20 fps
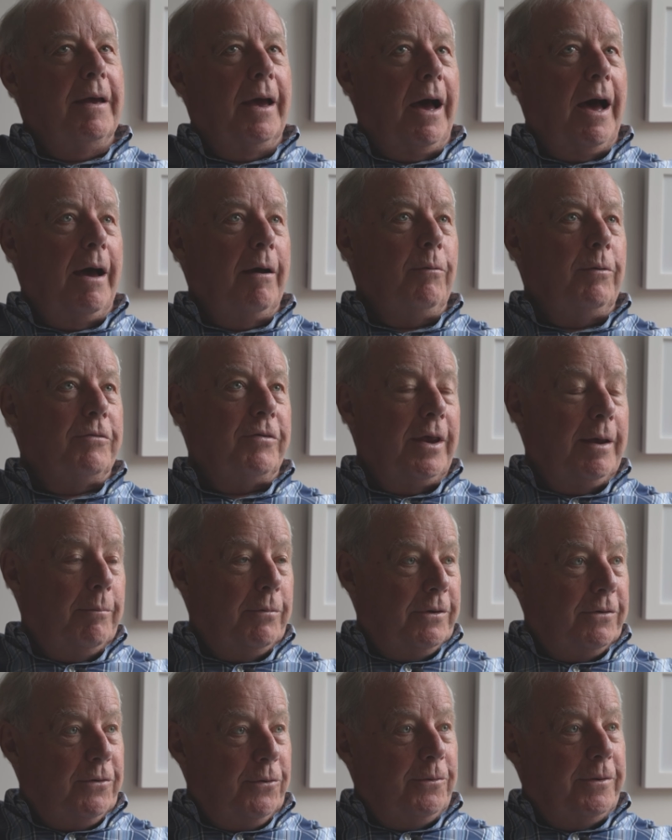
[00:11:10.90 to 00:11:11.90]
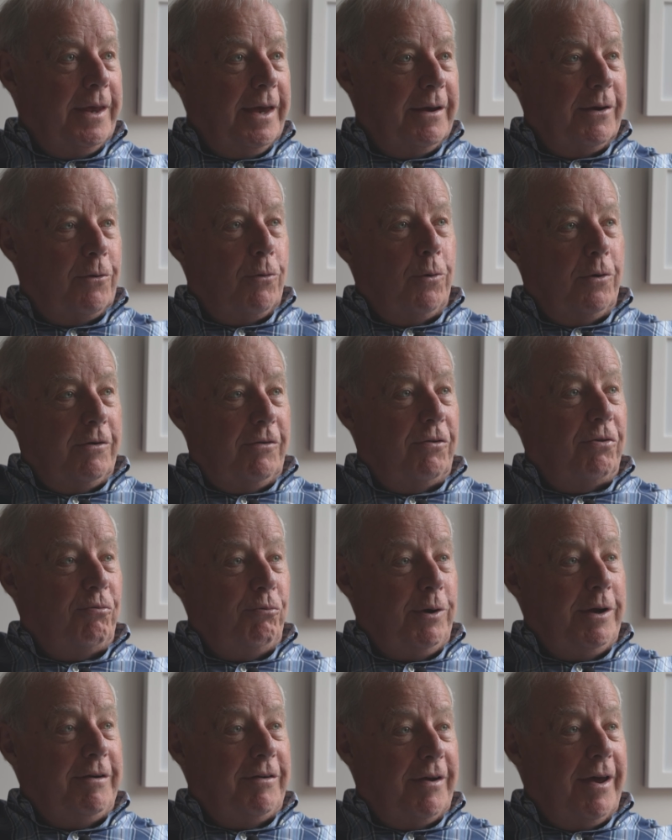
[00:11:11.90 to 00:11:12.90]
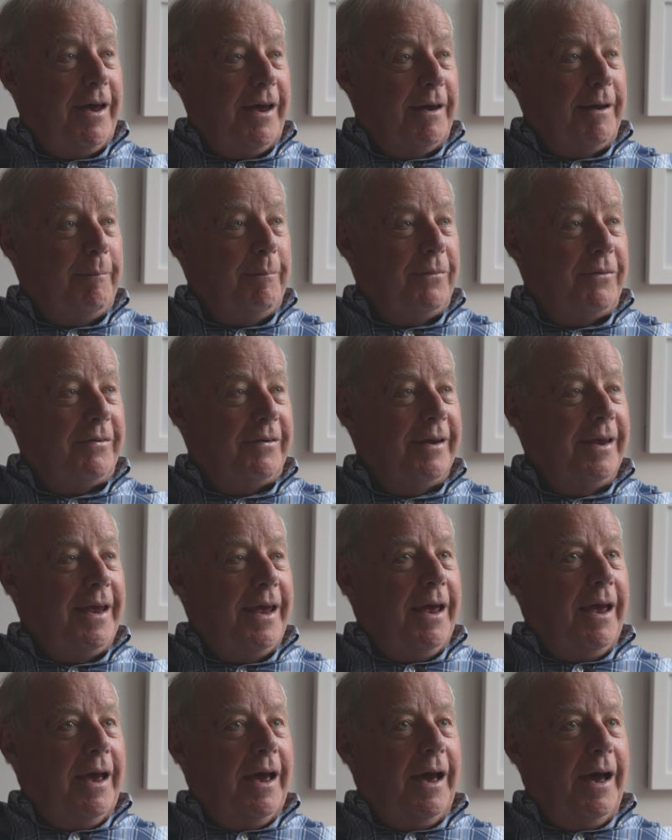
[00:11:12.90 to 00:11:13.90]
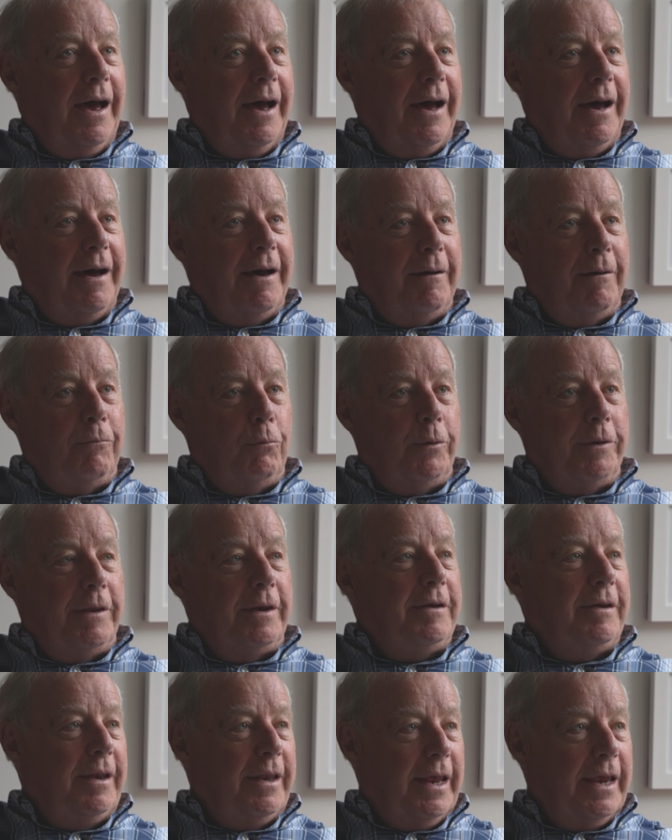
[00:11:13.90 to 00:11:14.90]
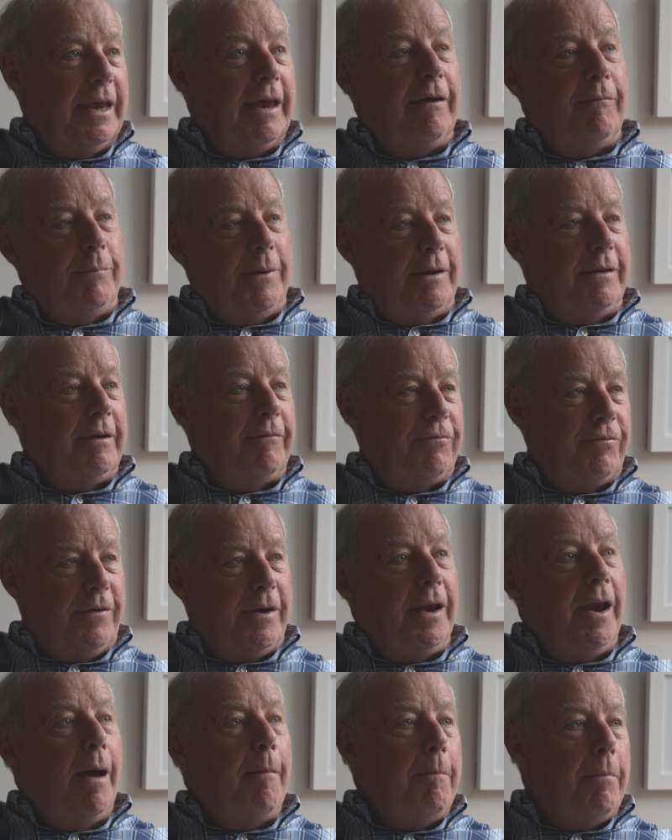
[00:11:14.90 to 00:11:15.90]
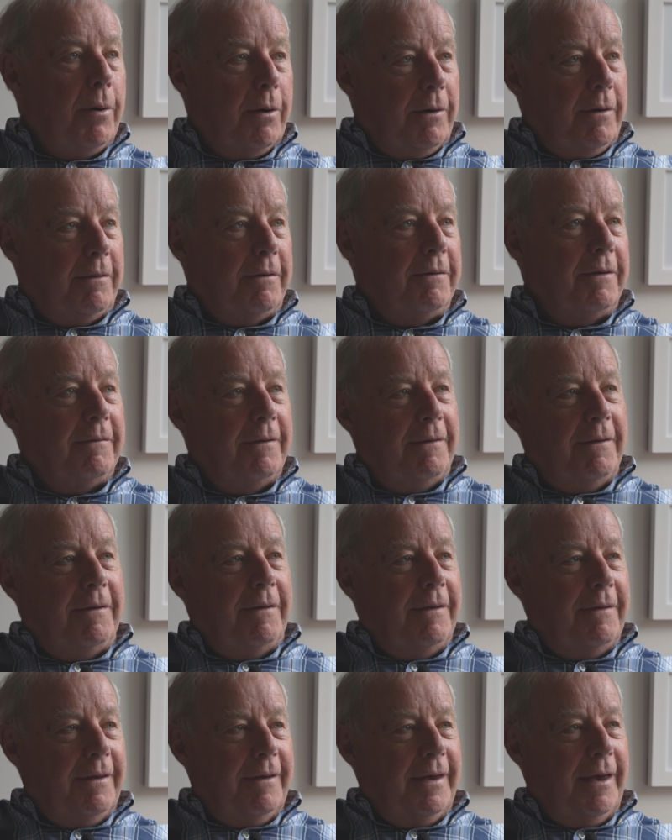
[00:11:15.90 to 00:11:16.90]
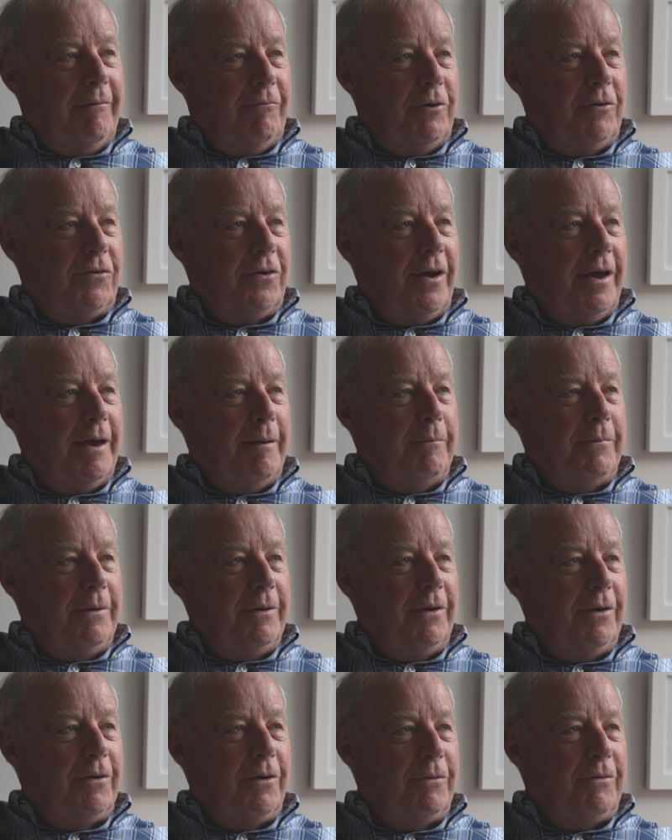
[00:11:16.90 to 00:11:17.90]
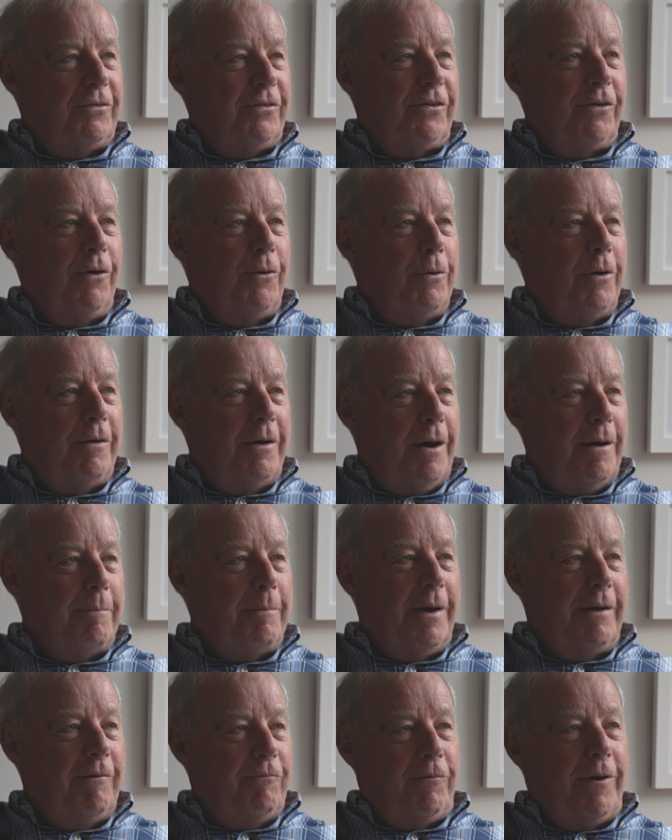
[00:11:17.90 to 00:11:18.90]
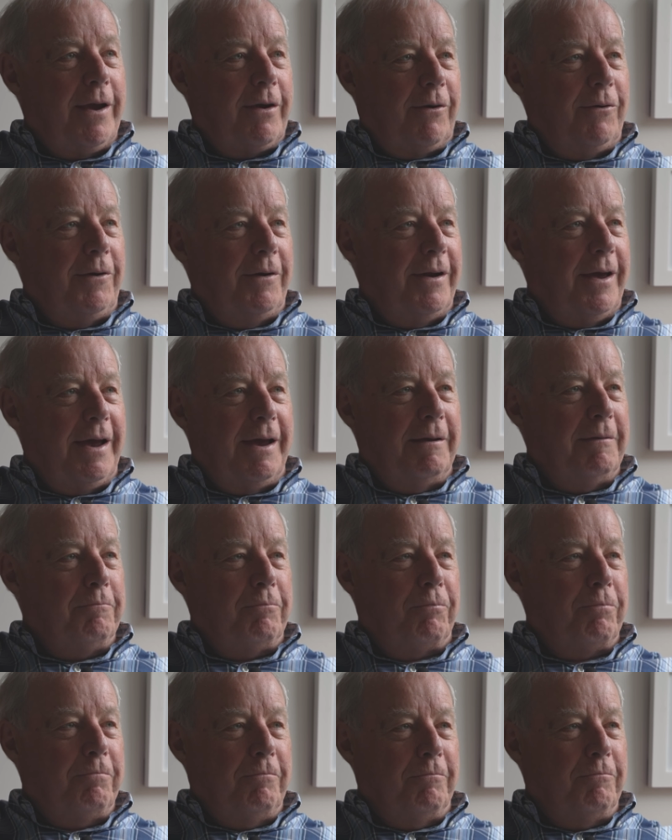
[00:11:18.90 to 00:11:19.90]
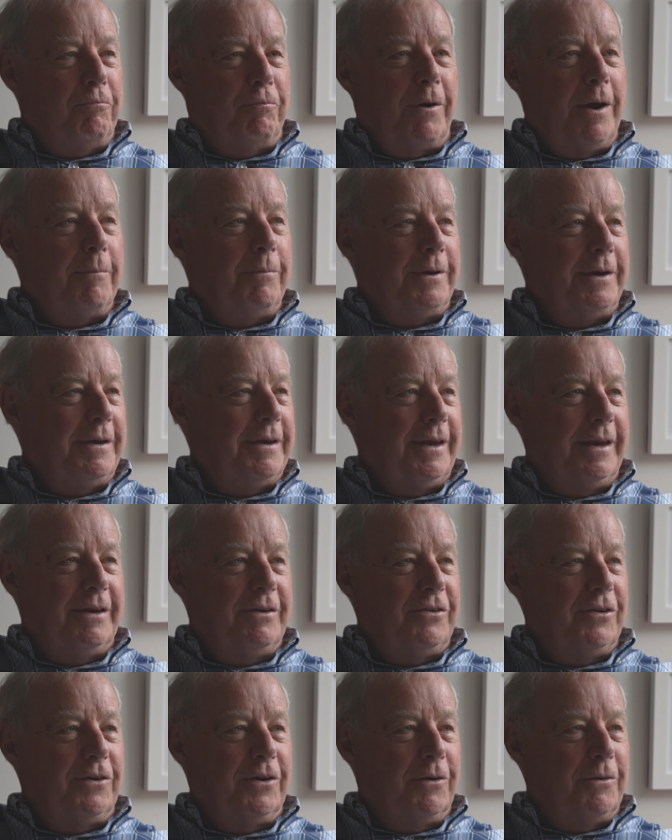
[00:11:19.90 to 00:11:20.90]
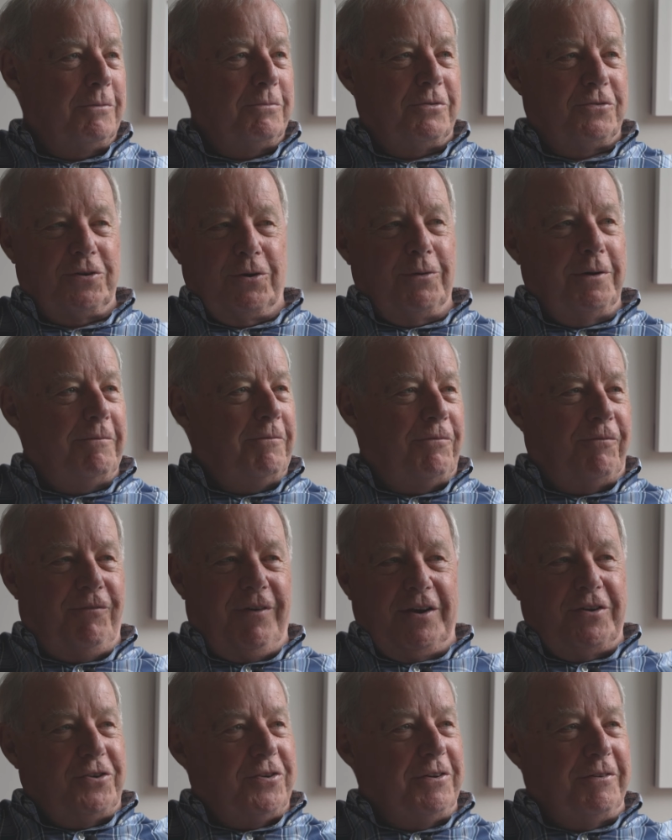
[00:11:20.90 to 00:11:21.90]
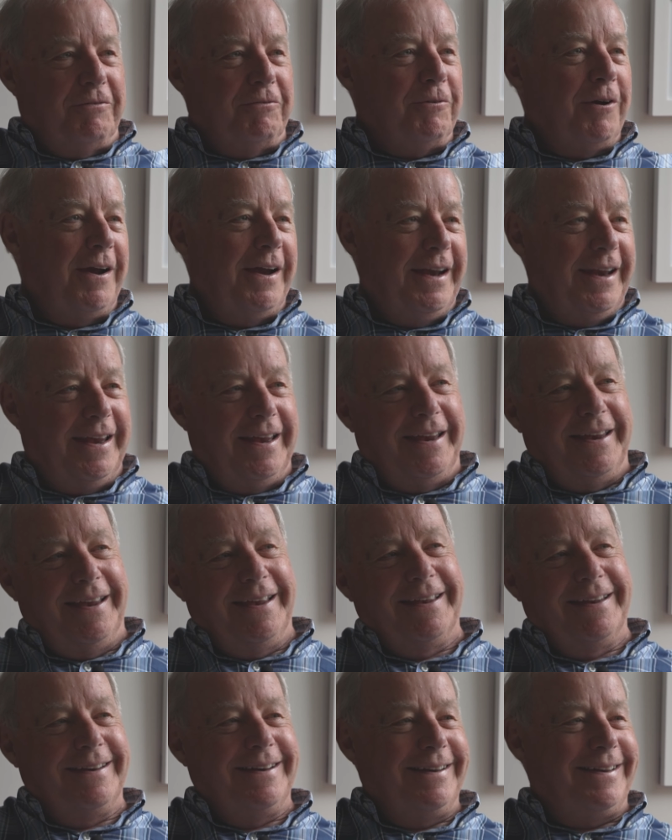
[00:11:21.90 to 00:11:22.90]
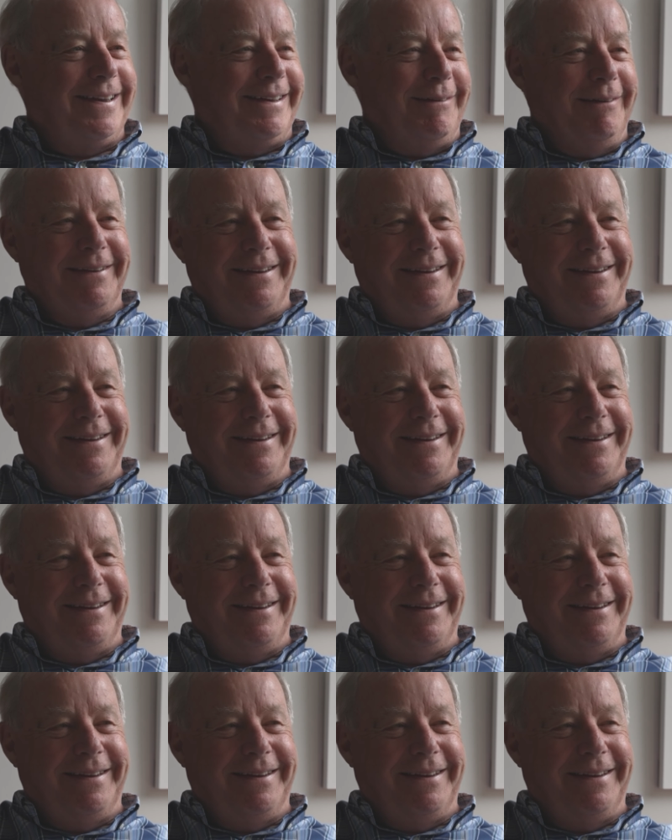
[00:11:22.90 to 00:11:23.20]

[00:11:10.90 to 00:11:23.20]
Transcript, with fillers: Yeah, I was able to do that course three times. Yeah, that was cool. Uh, with a, they gave me a different number. Yeah. Every time, you know. So on my record, I probably did, you know, short fiction writing and